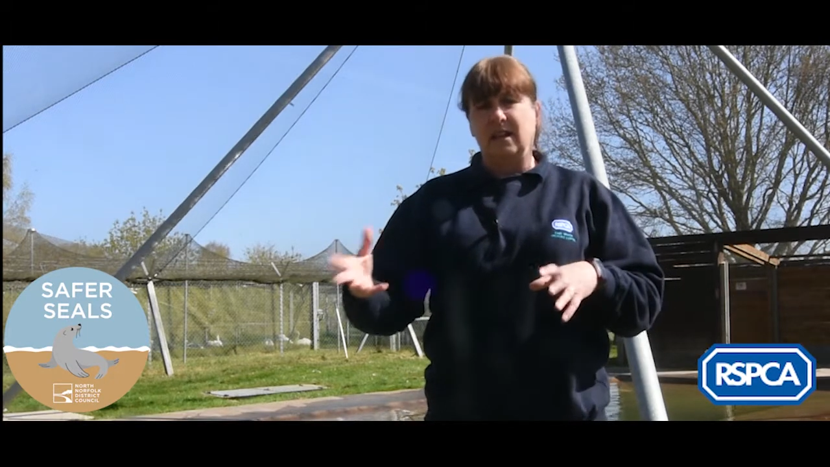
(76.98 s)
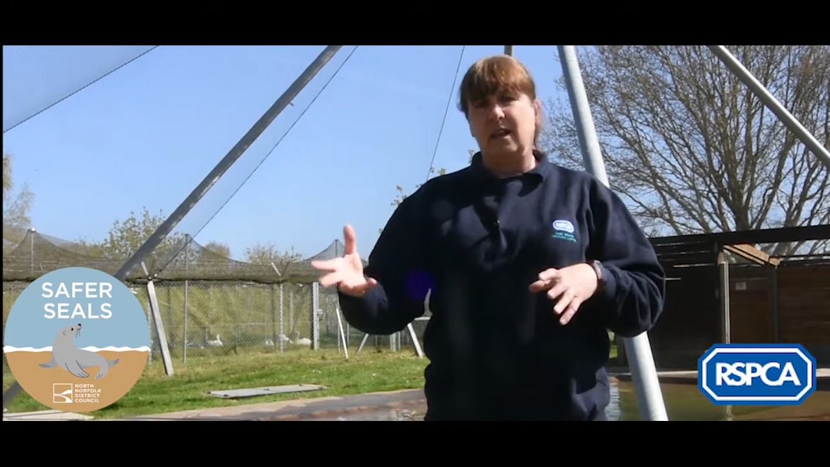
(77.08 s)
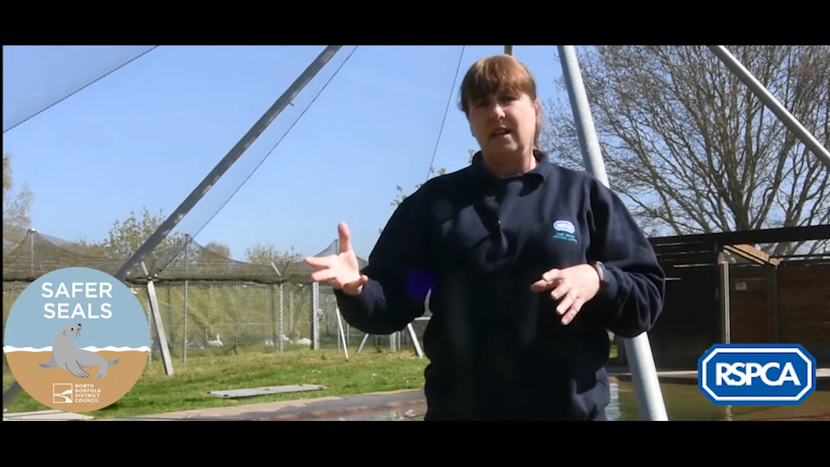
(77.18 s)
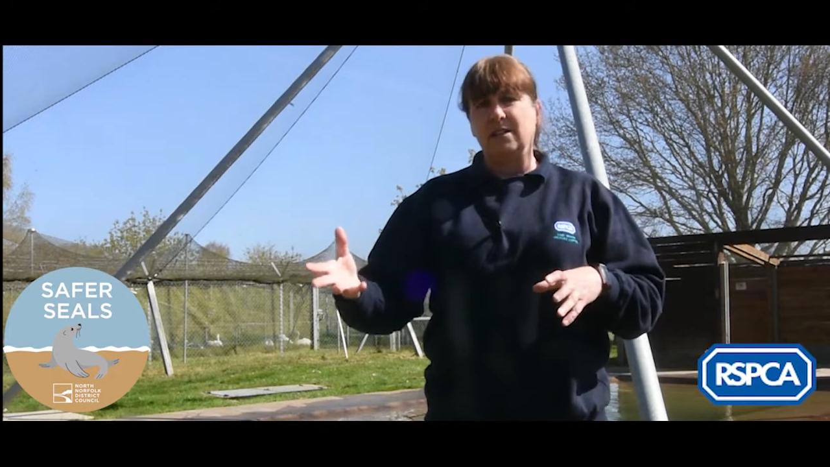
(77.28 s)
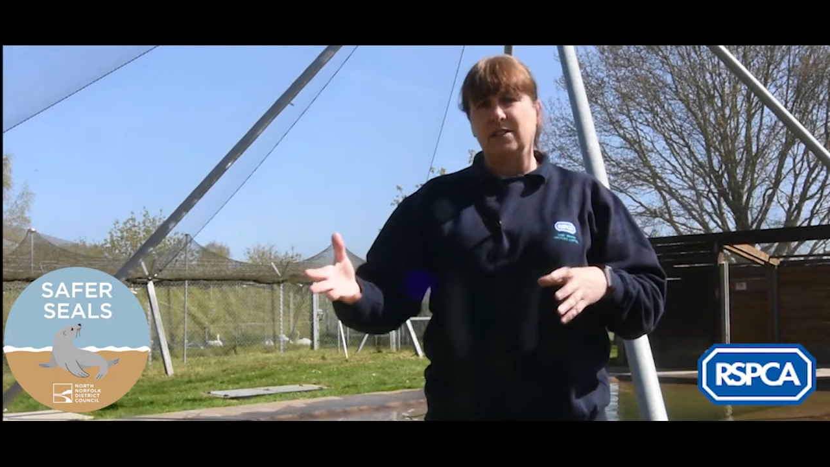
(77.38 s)

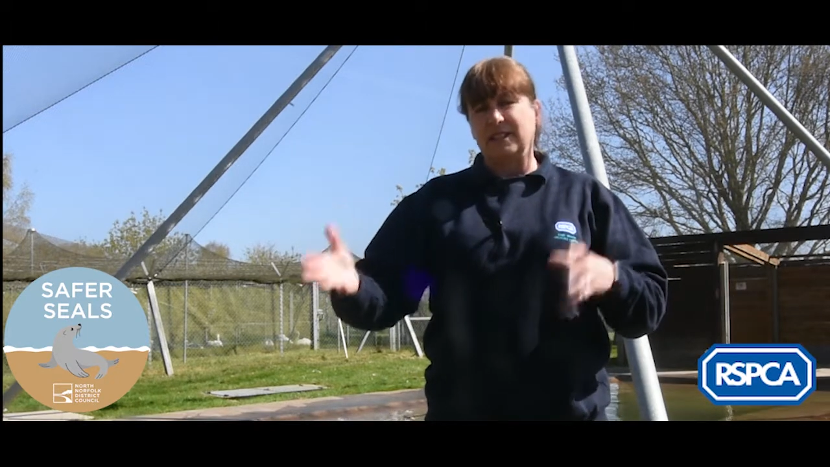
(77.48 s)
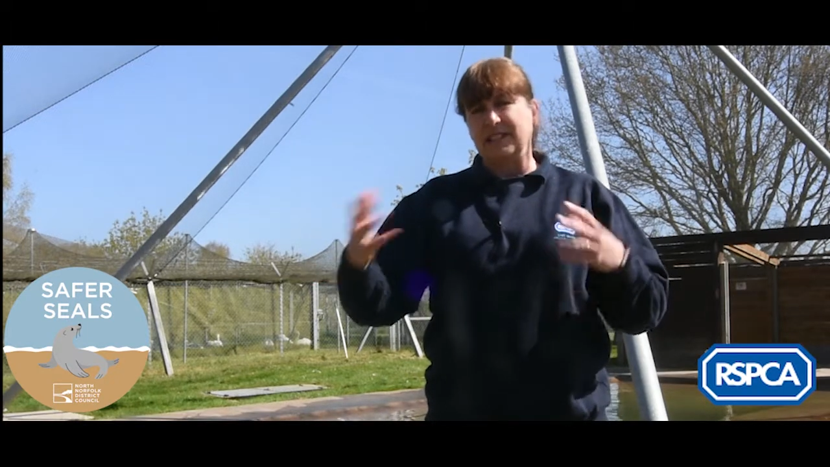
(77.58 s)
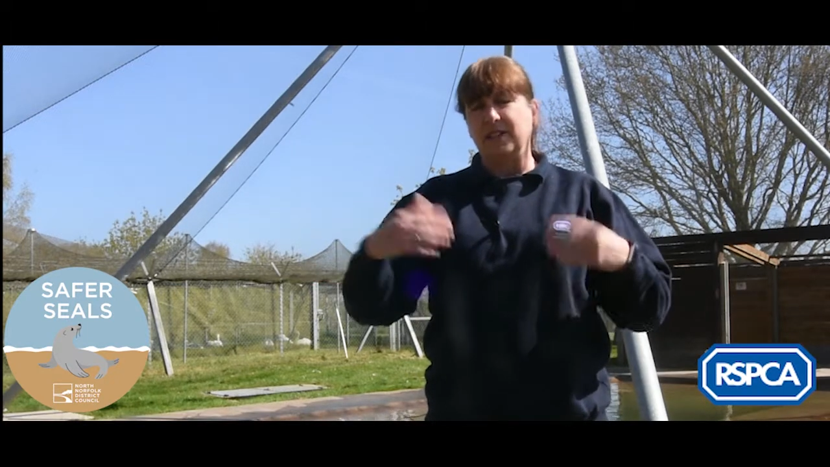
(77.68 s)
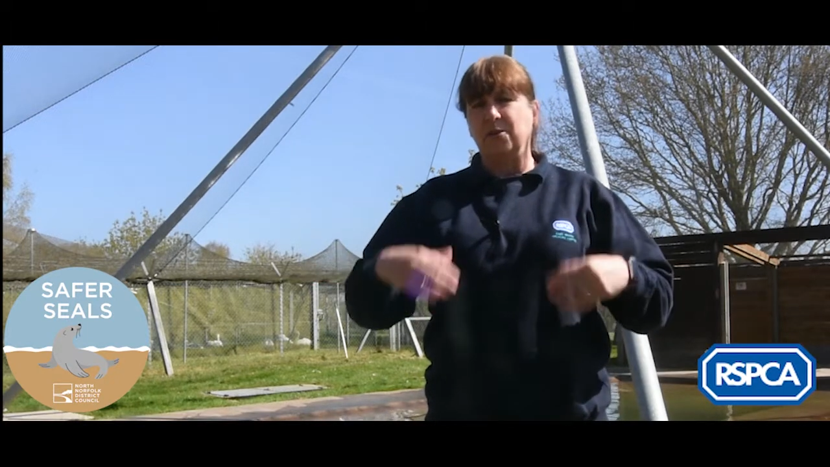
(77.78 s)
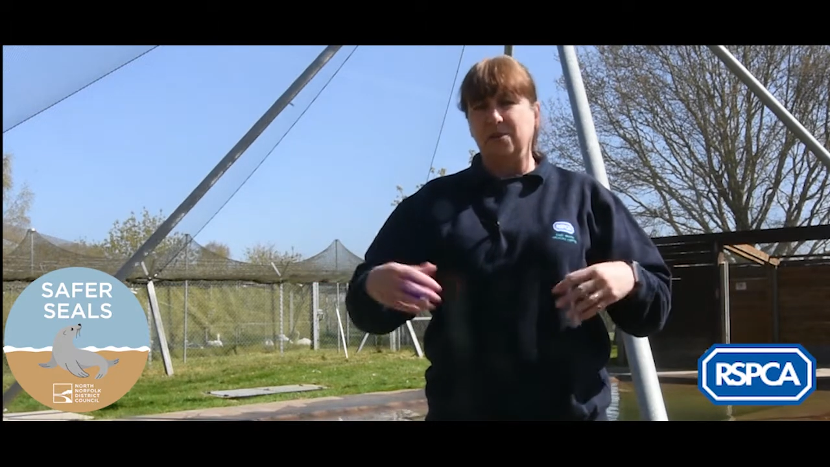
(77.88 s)
and
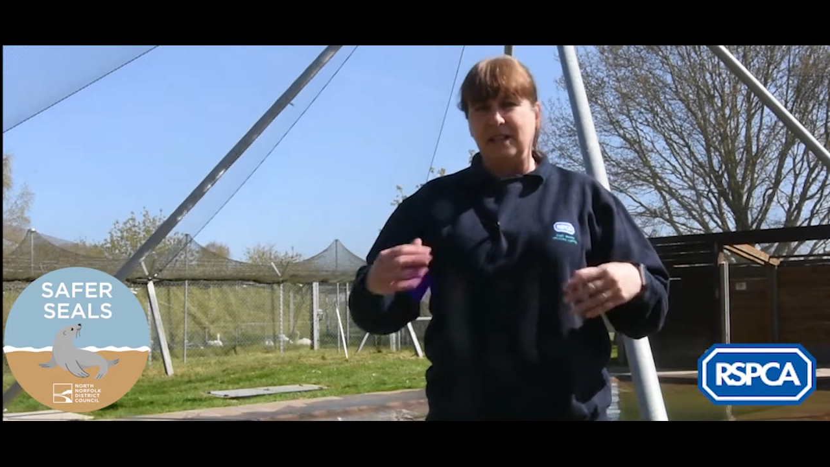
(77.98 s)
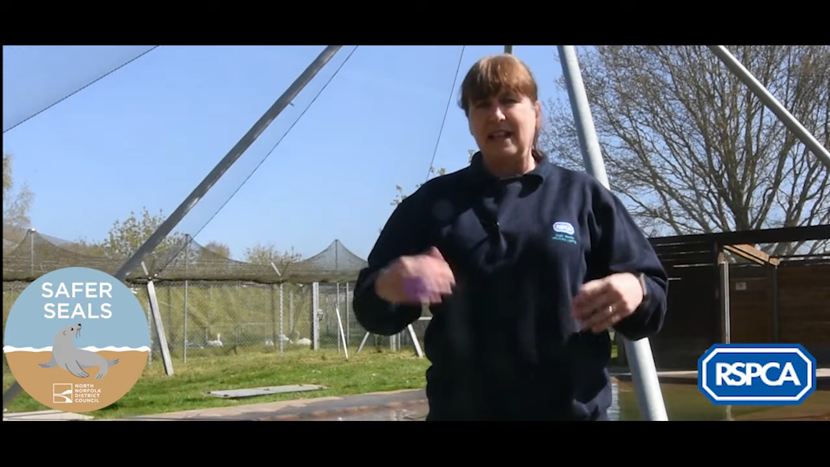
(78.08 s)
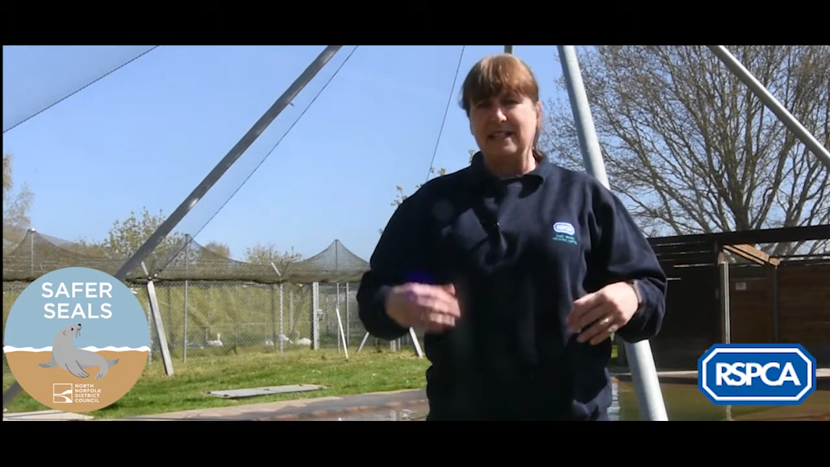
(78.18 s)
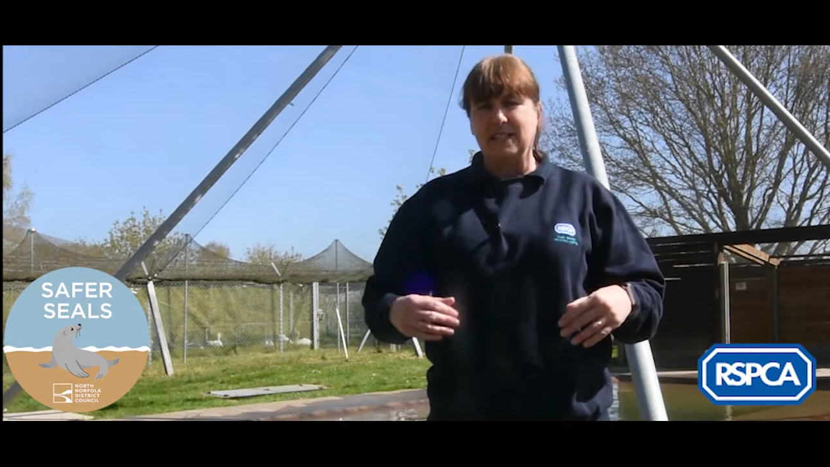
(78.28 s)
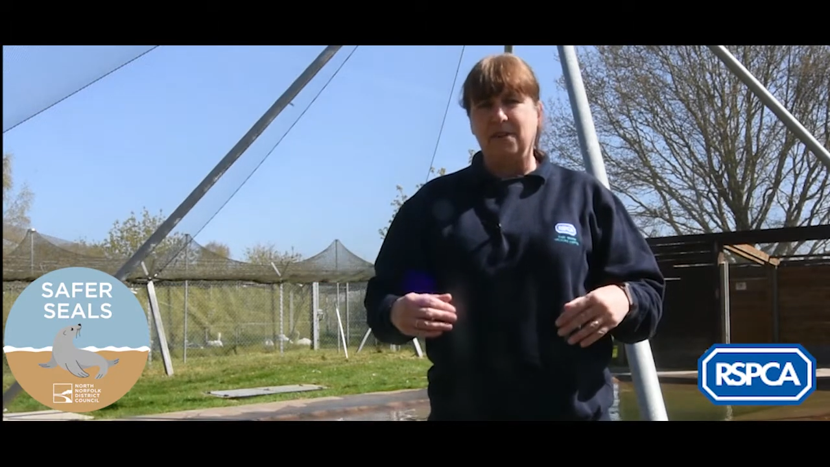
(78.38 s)
take all the
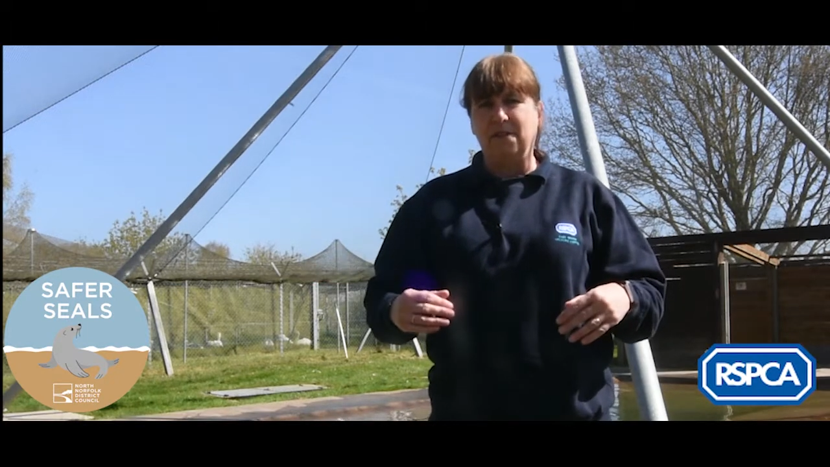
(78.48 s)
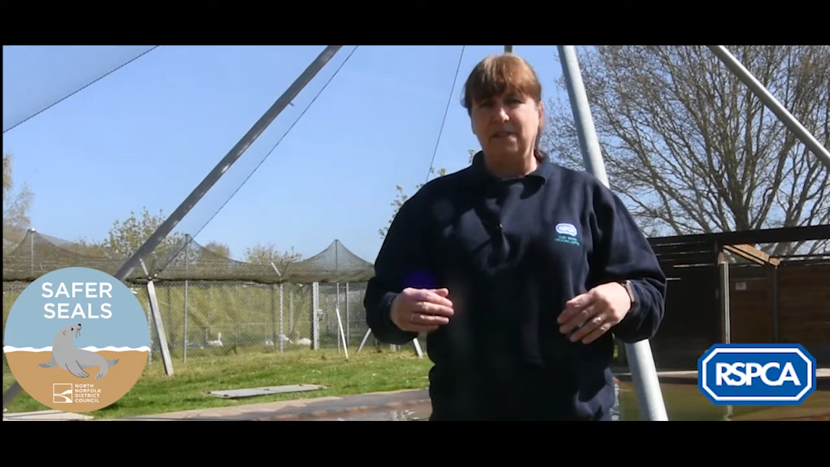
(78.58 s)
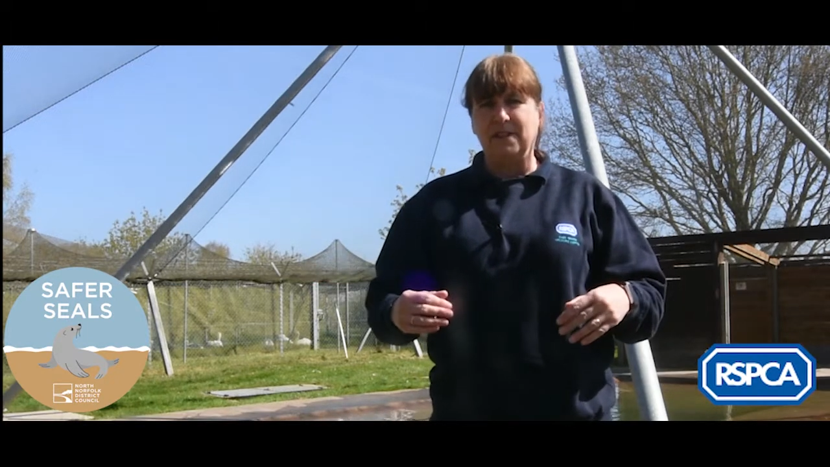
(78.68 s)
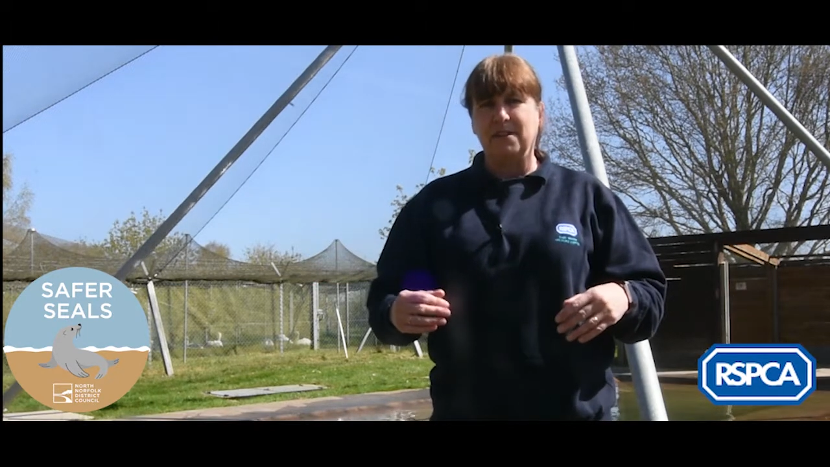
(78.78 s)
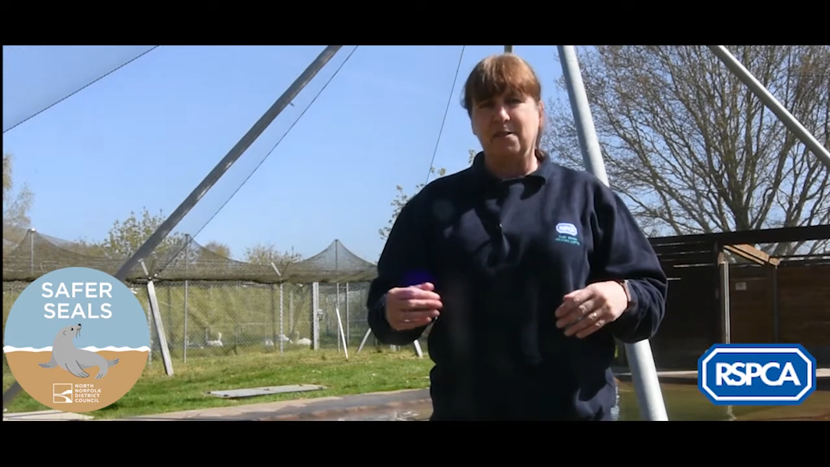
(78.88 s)
netting off
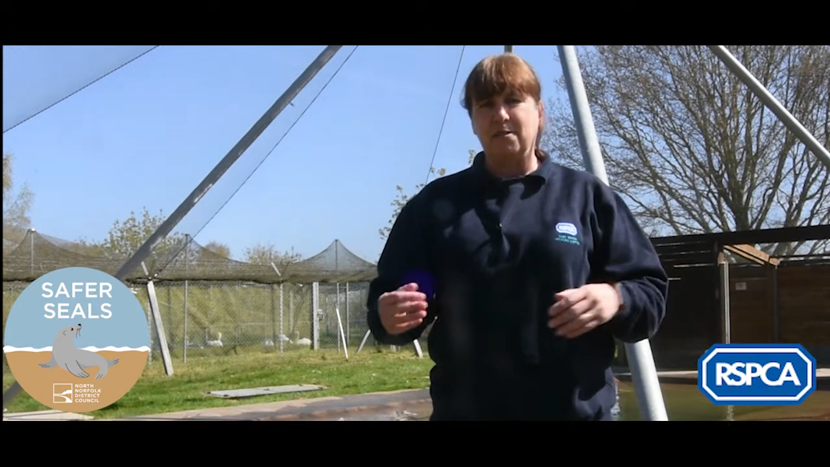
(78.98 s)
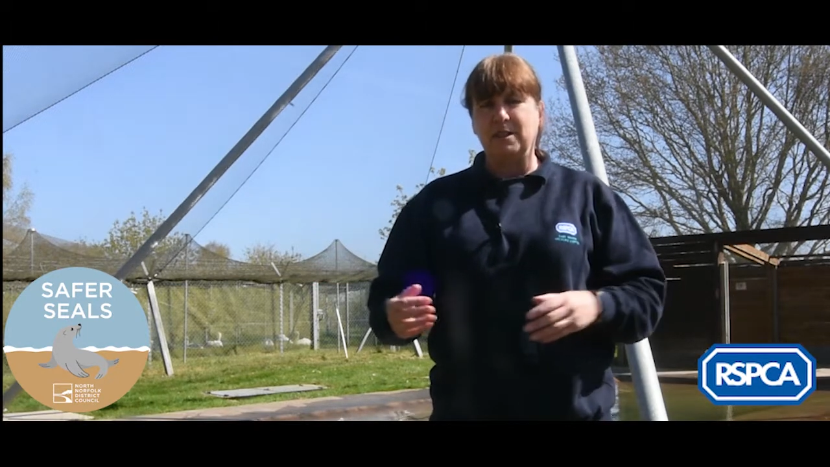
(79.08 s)
it that